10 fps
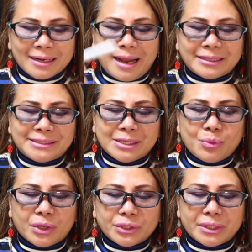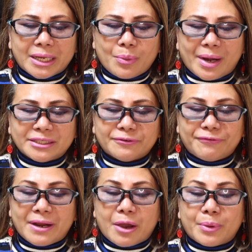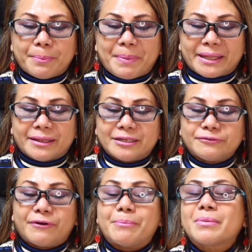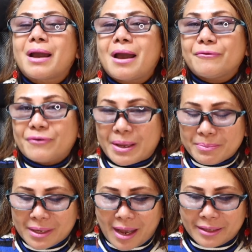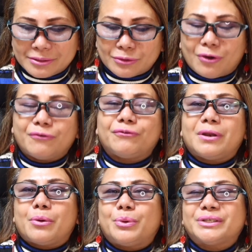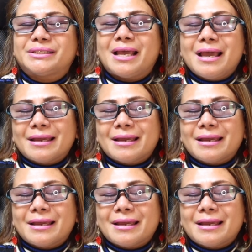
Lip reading: Cleansing water requires flower petals from five kinds of flowers.